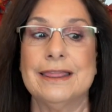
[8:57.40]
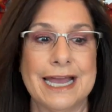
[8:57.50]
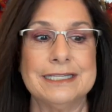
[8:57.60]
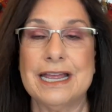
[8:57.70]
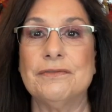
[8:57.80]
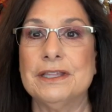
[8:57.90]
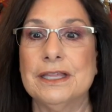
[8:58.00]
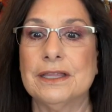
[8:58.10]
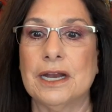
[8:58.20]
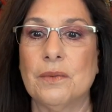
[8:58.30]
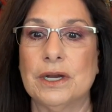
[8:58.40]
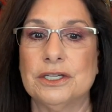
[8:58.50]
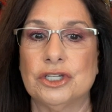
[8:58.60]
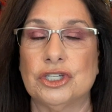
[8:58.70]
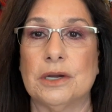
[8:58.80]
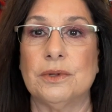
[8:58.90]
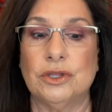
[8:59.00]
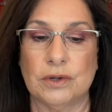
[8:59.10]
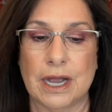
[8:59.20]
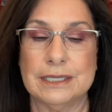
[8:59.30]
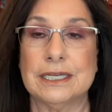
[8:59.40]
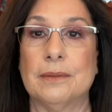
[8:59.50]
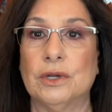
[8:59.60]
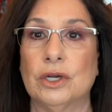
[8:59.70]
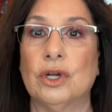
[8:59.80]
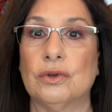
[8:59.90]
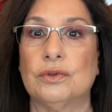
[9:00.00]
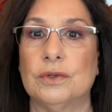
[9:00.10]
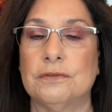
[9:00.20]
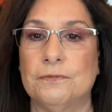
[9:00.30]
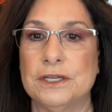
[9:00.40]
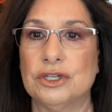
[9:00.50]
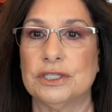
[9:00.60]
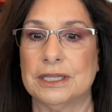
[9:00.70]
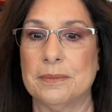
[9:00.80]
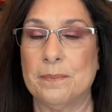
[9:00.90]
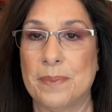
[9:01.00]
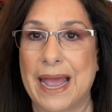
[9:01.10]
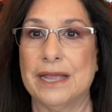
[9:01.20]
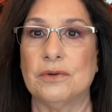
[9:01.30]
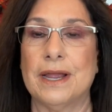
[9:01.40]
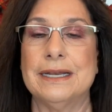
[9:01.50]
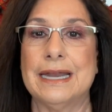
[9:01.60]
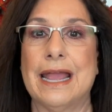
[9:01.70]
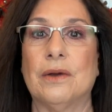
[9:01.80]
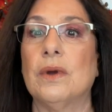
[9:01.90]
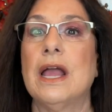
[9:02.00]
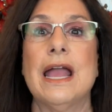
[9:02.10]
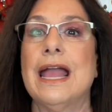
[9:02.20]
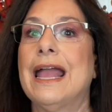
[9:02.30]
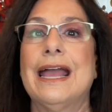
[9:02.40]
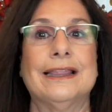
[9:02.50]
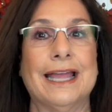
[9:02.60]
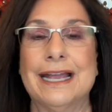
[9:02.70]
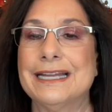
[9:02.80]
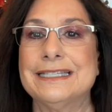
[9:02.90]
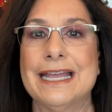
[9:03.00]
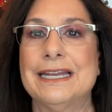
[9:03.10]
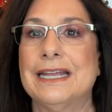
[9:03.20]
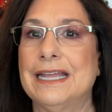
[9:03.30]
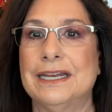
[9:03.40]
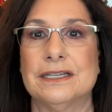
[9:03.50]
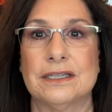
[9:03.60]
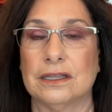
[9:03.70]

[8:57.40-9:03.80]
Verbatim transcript: that's everything that I wanted to share with you guys. I'm gonna go through the features of the bag right now. Like I said, it is